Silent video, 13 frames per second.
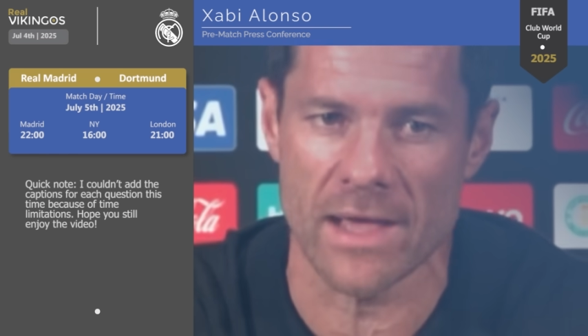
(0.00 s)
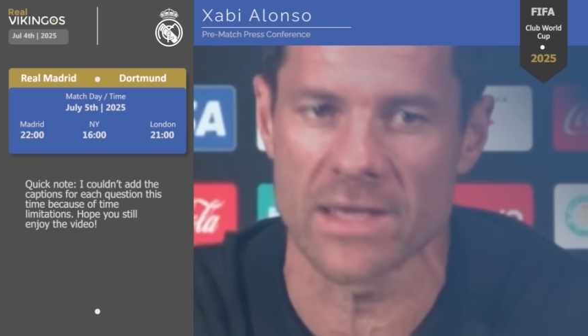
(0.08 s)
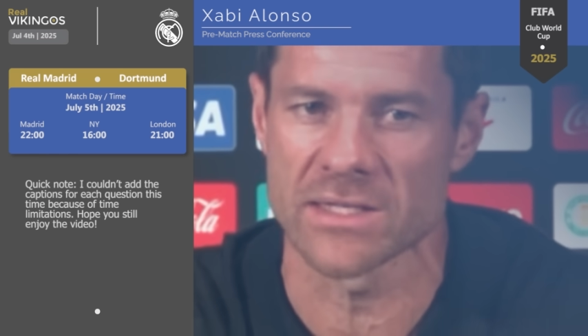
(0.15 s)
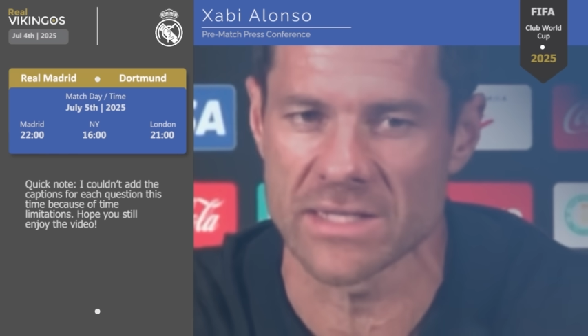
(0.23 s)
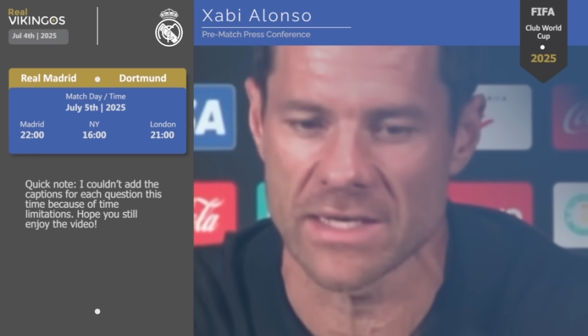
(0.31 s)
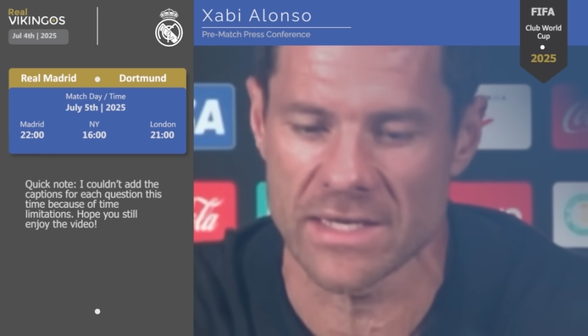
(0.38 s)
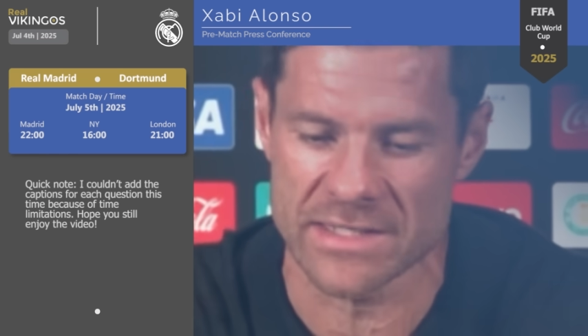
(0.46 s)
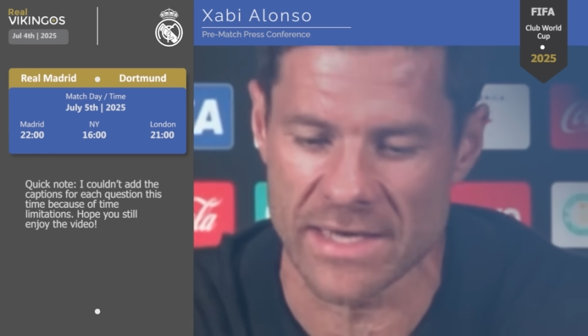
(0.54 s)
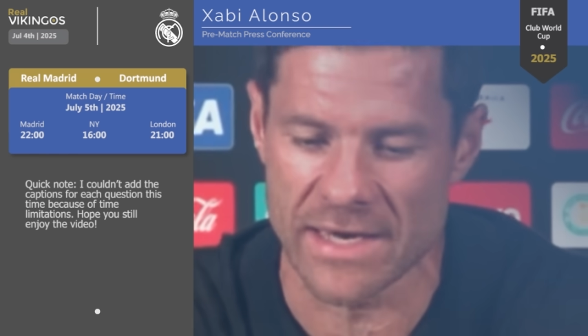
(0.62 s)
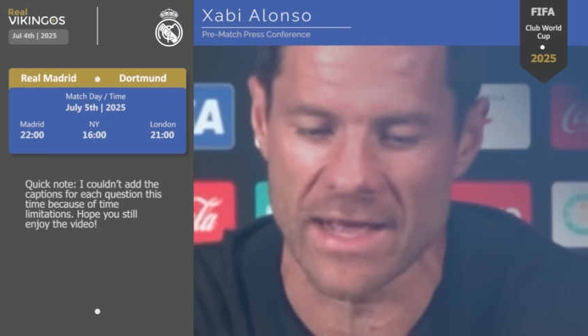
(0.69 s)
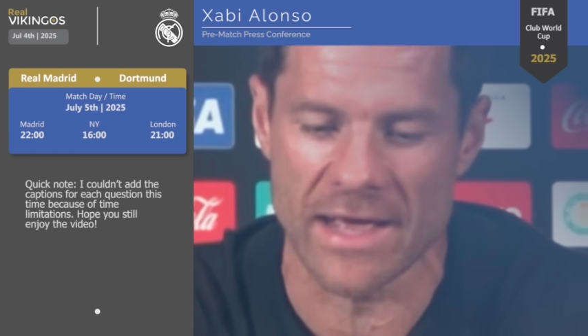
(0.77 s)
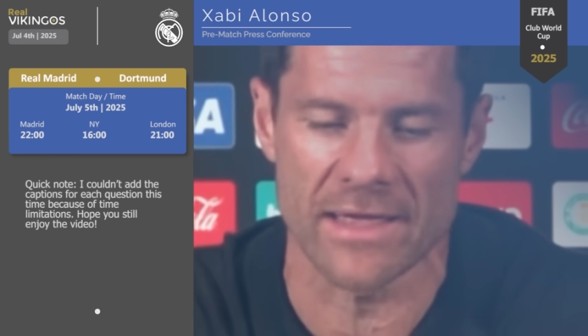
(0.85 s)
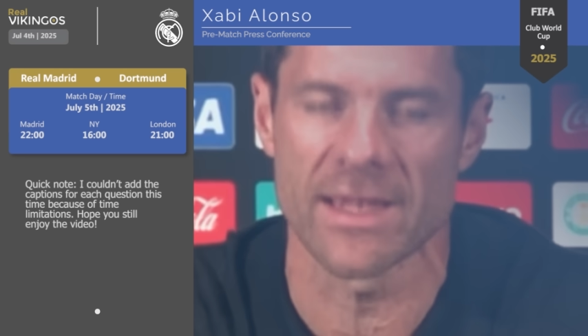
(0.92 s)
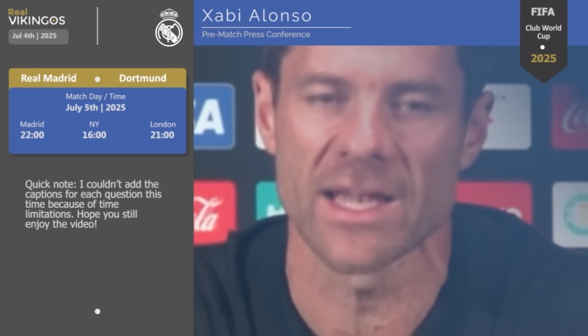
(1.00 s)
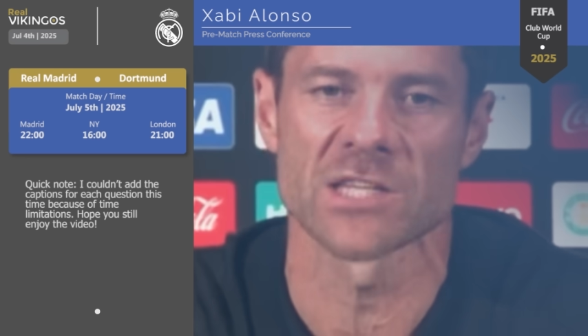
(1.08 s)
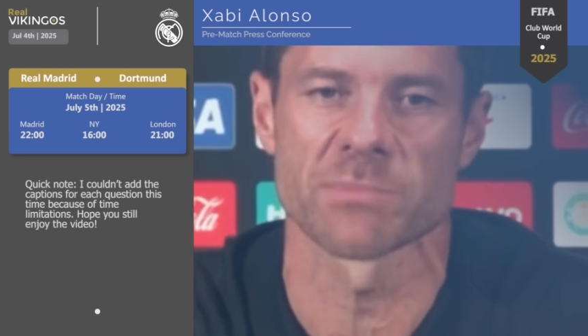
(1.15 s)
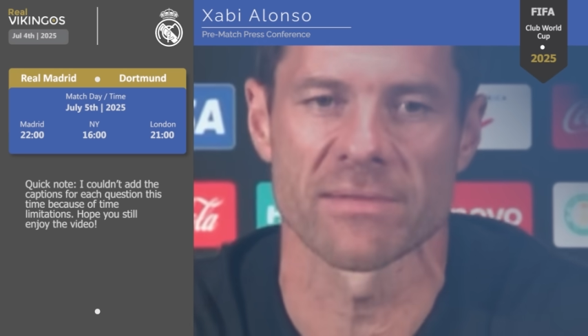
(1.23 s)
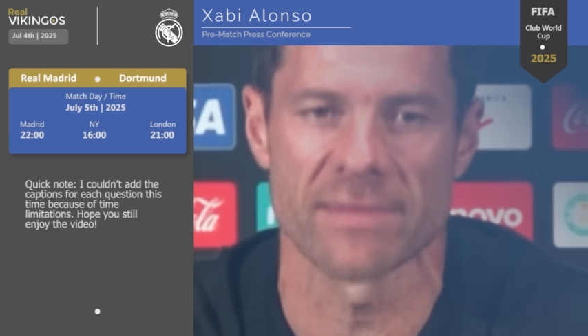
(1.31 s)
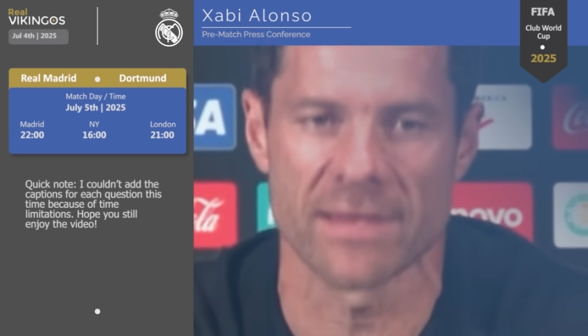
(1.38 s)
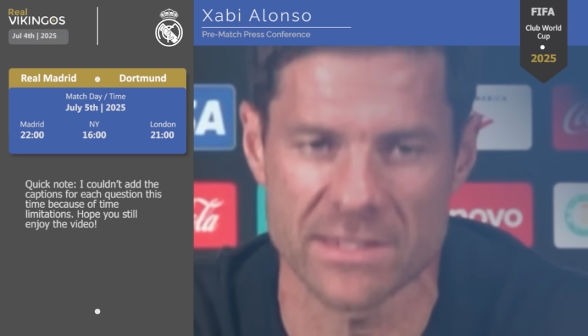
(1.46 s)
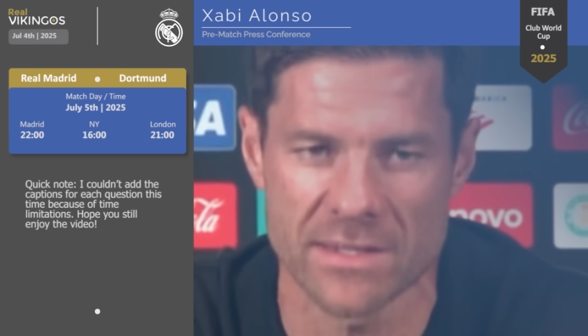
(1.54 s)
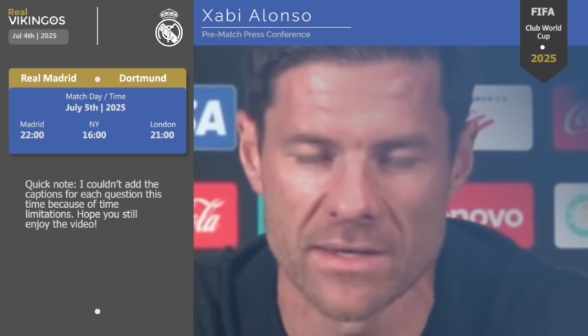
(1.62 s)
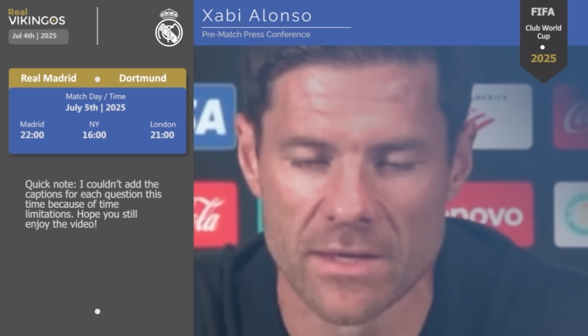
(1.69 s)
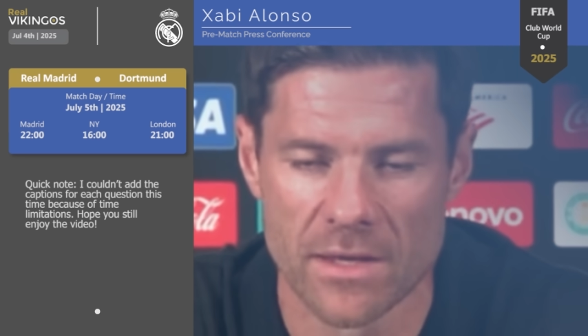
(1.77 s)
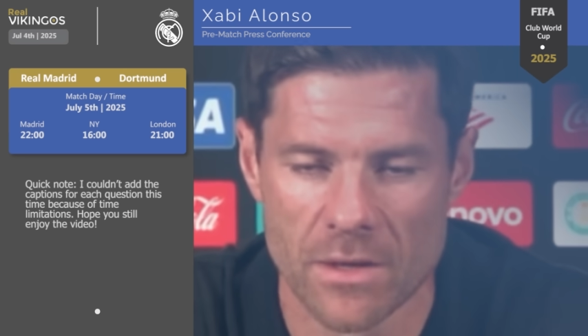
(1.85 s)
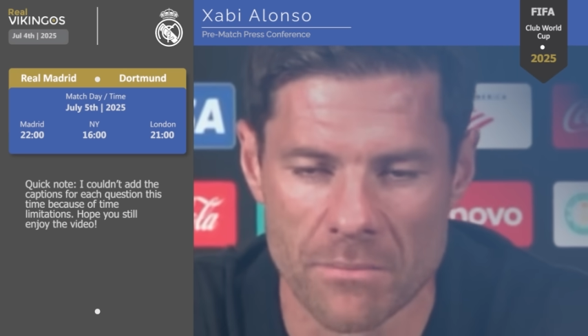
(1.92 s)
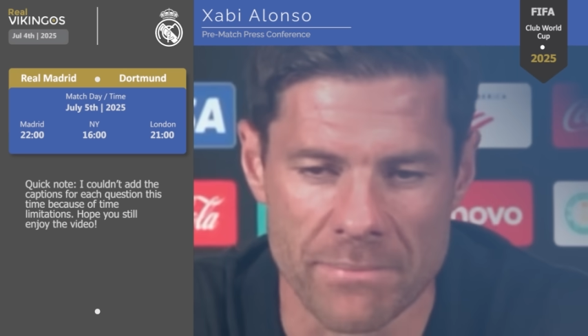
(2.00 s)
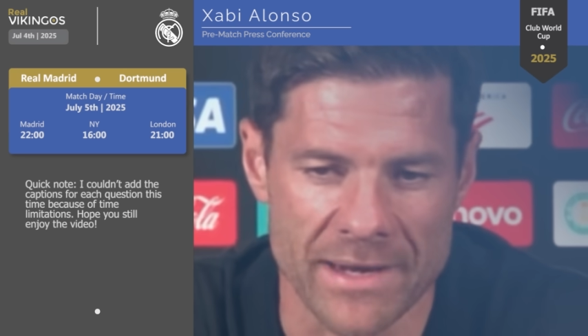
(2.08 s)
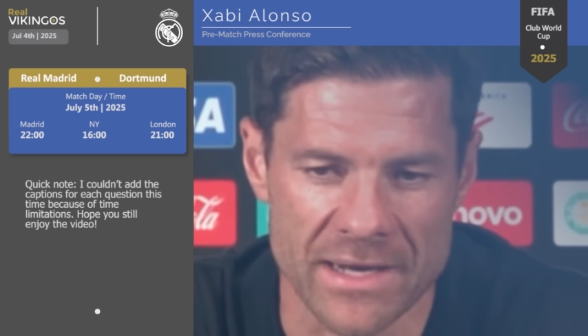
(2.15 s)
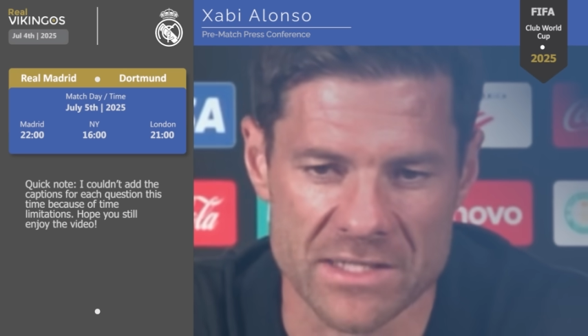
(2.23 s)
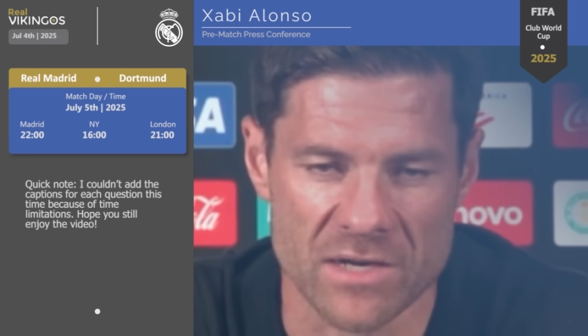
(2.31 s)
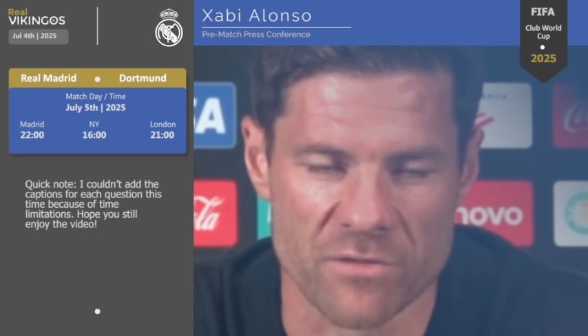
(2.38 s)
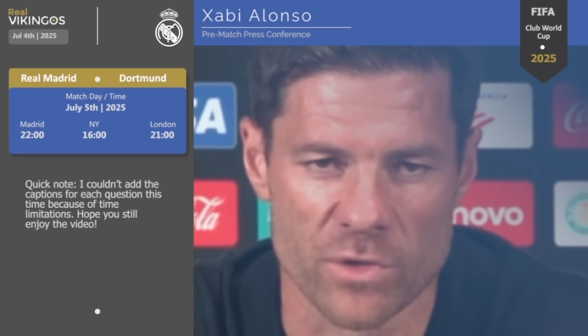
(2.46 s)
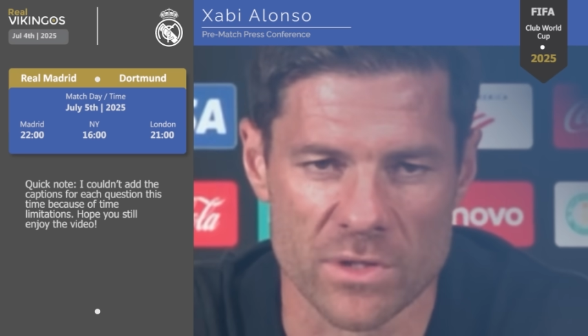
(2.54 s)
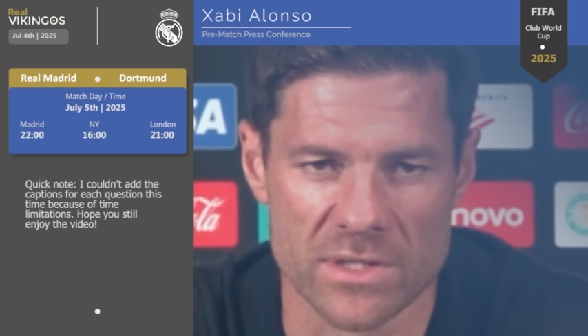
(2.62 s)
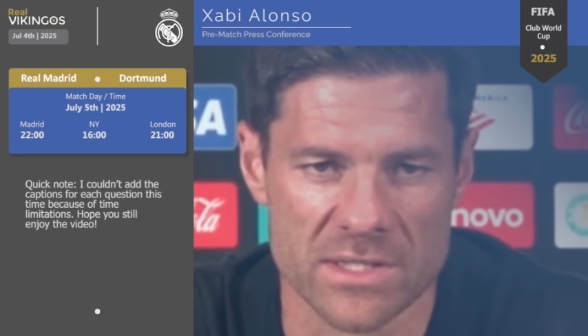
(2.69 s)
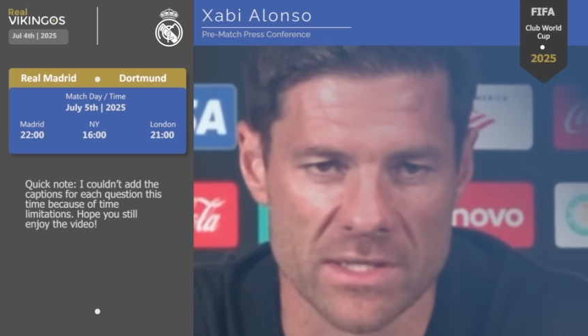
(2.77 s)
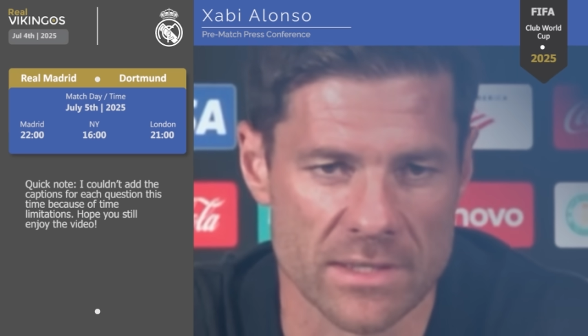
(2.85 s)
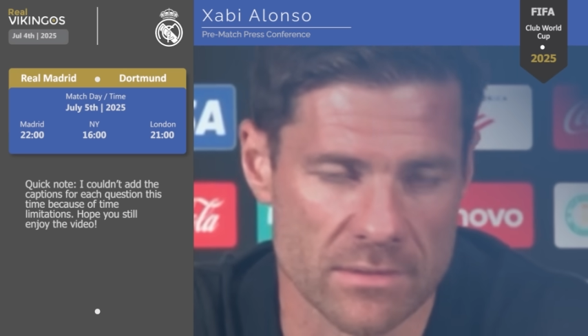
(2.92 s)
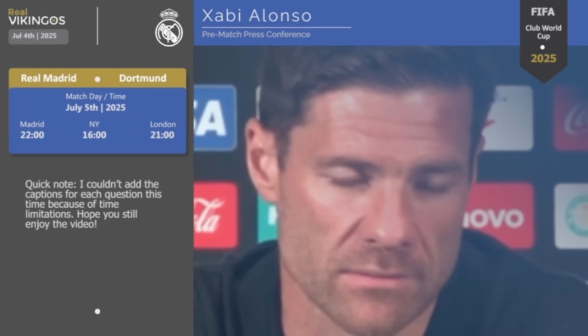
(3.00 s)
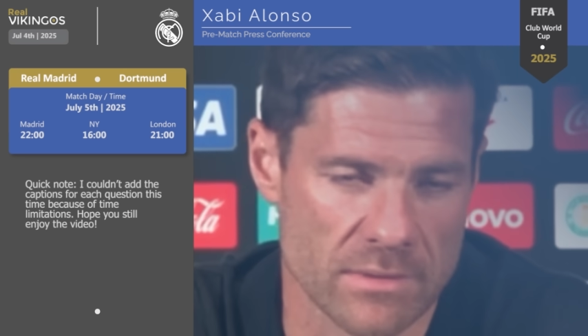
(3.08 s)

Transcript: We need to find the right